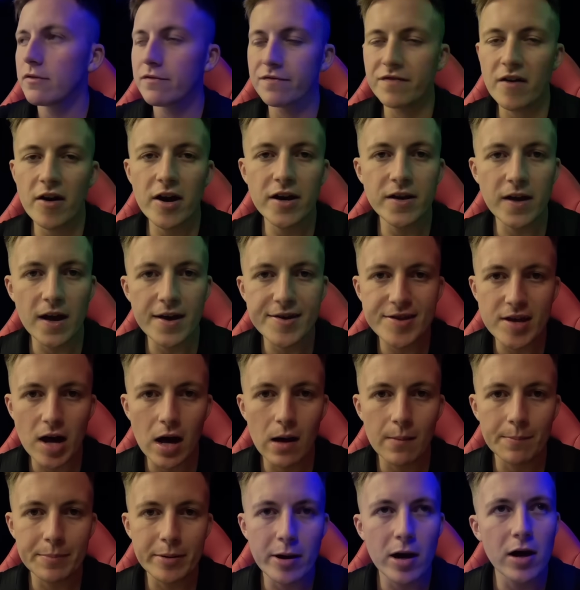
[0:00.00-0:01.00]
very nice
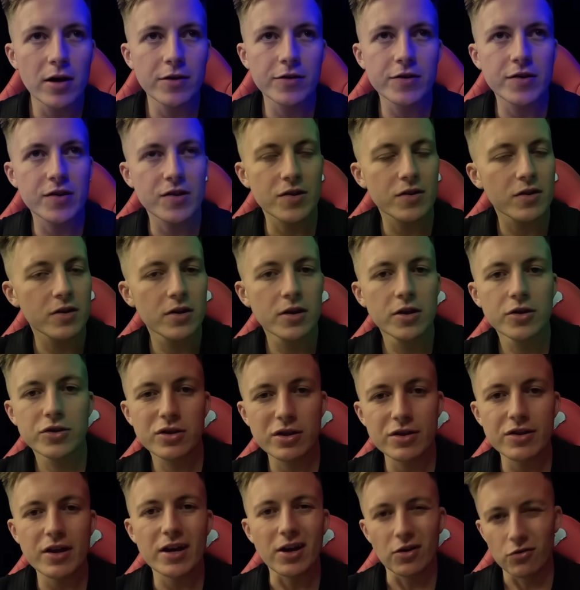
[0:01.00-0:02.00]
ambiance,
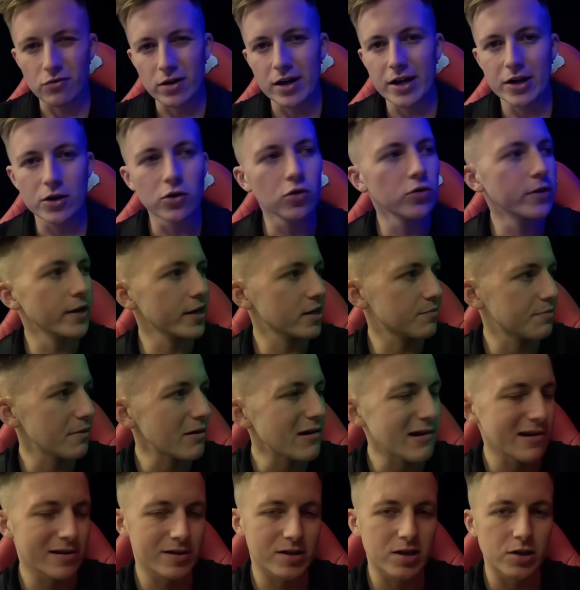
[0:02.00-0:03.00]
just like a really cool
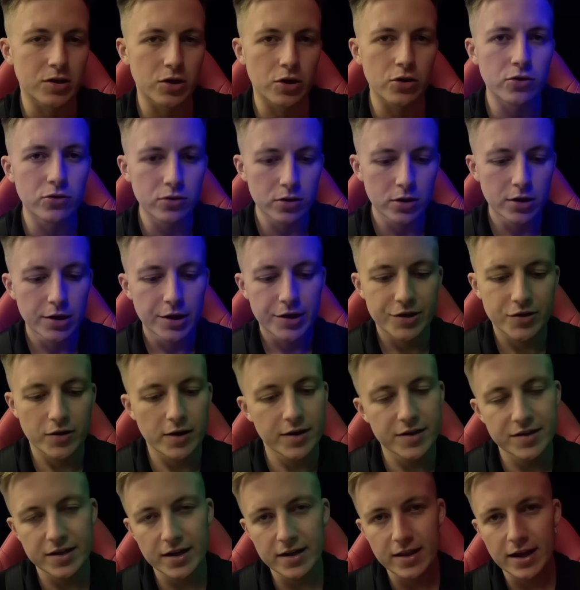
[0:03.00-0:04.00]
experience to do. So
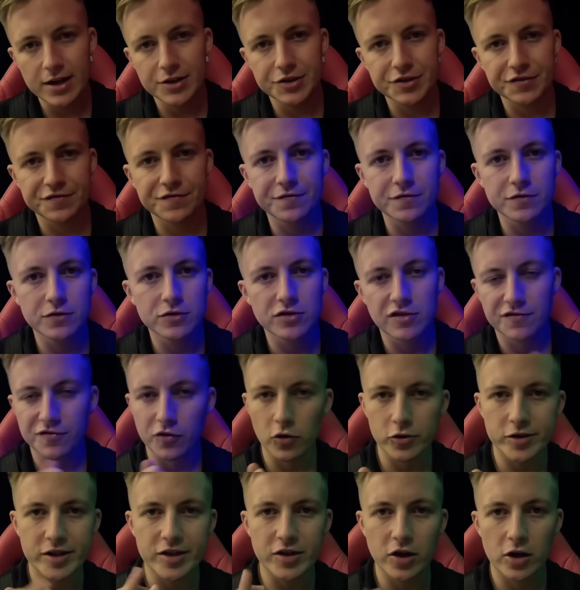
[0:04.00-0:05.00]
I'd say like the
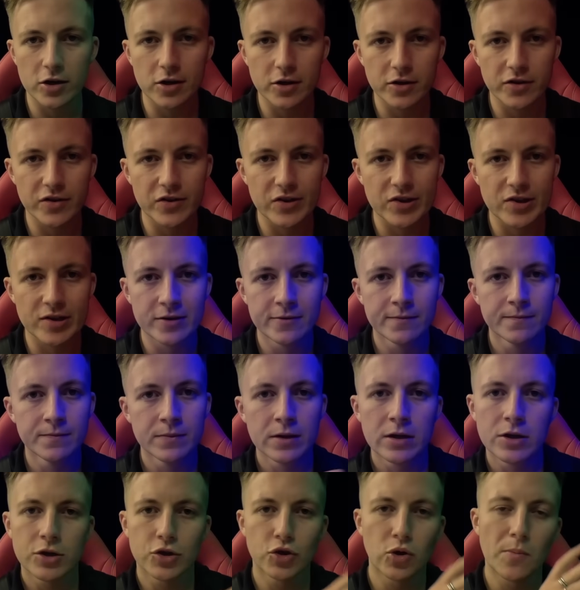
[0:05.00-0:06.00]

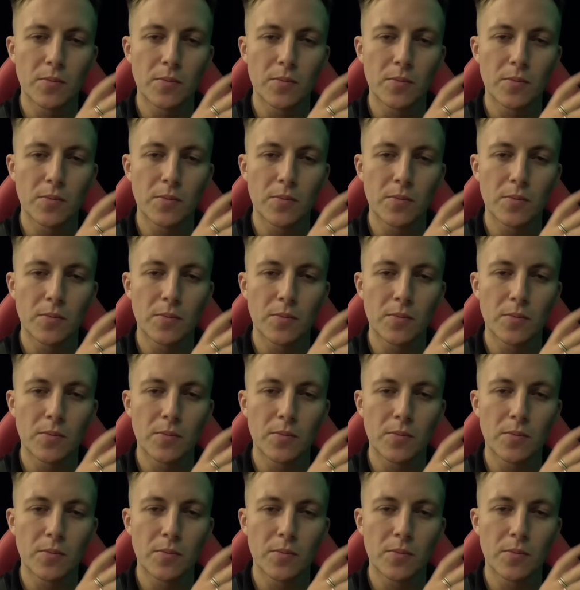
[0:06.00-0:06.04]
$40,